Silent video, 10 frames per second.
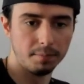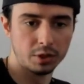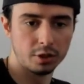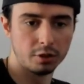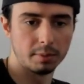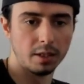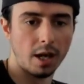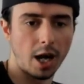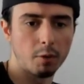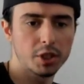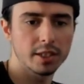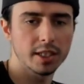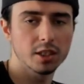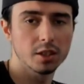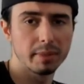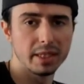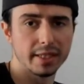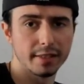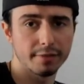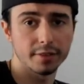Excuse me. I wish things would be
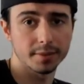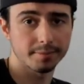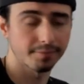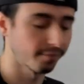different.